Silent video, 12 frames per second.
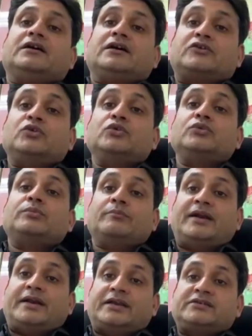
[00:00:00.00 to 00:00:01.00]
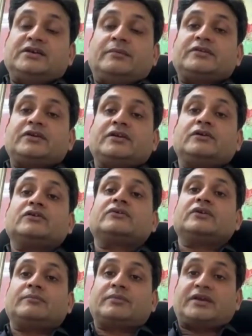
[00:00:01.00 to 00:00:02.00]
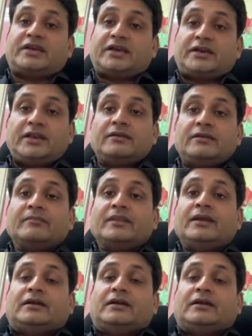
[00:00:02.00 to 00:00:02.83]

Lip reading: do blood examination of the serum creatinine.